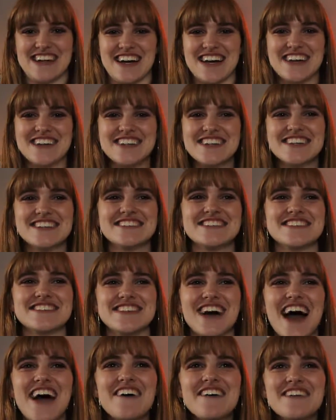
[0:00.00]
Like, it is
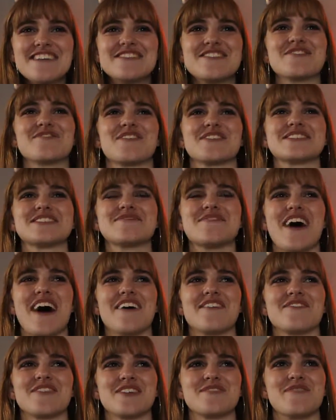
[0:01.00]
just, I don't even know
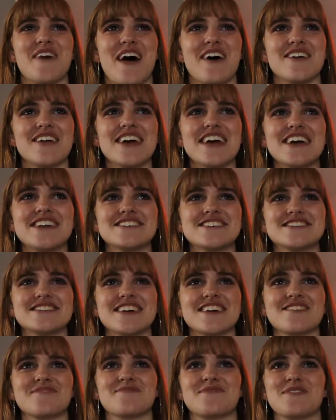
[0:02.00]
what about it. It's just
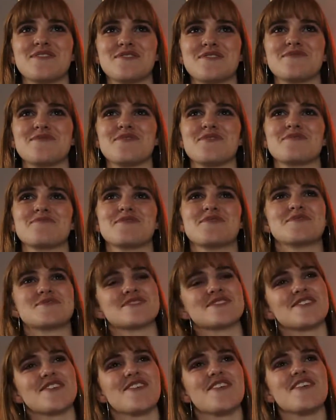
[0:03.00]
like a beautiful
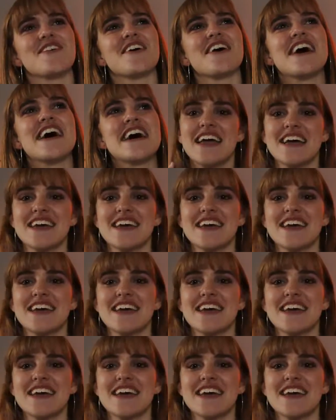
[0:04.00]
musical.